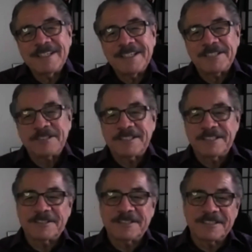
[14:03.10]

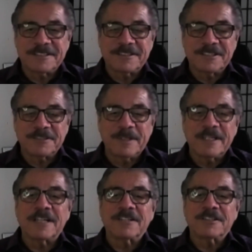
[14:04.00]
There's been
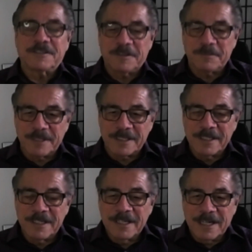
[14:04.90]
hundreds of them, but
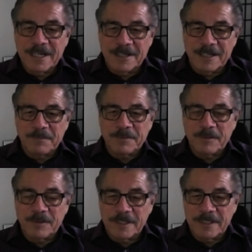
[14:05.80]
I'll put
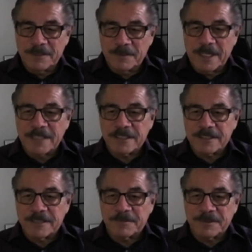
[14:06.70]
one in
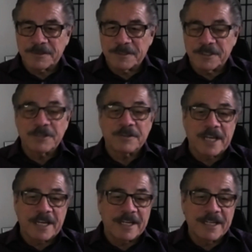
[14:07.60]
relationship to the
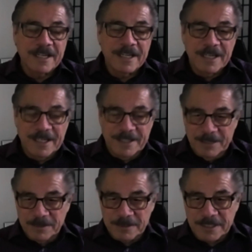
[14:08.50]
UK, and
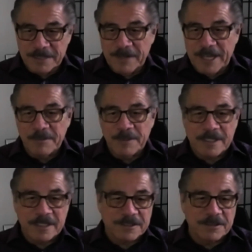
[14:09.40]
that was
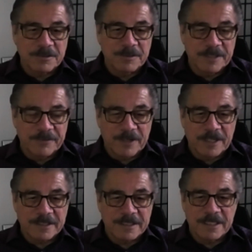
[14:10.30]
Vladimir Klitschko when he
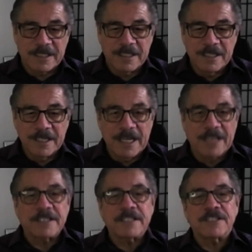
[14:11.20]
fought
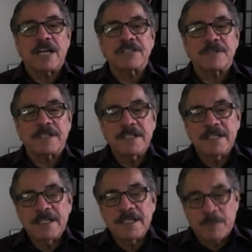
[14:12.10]
Anthony Joshua,
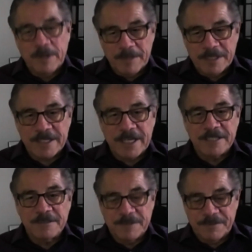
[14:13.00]
Wembley
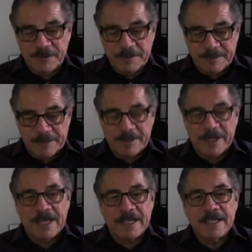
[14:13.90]
Stadium. If you remember
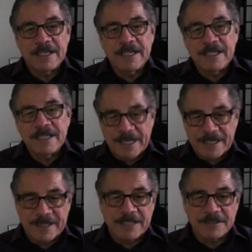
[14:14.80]
that, ninety
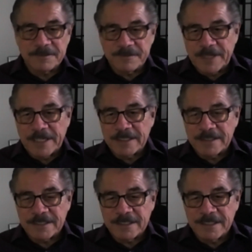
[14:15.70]
thousand
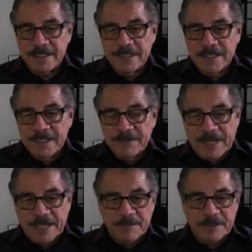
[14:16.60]
fans, and
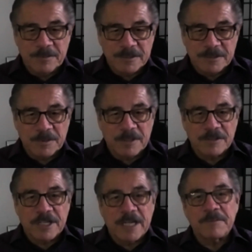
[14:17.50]
Vladimir was the
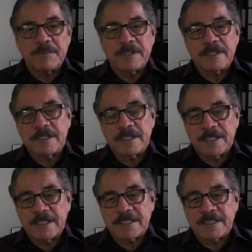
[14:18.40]
world champion,
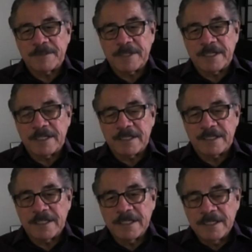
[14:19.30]
and he's coming in,
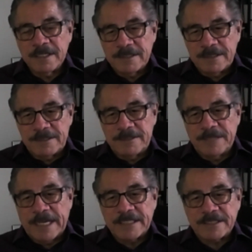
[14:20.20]
and
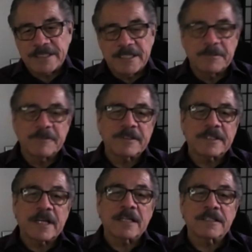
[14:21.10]
I didn't see him and
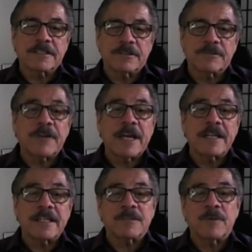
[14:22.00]
Vitaly until
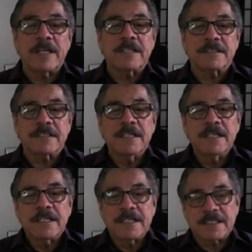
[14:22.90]
Friday at the weigh-ins
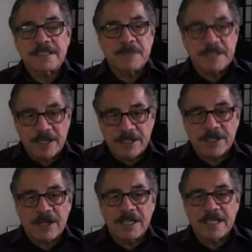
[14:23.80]
because my daughter
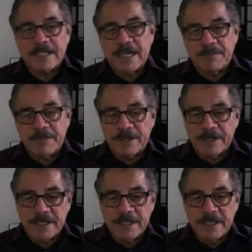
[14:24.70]
Carla had got married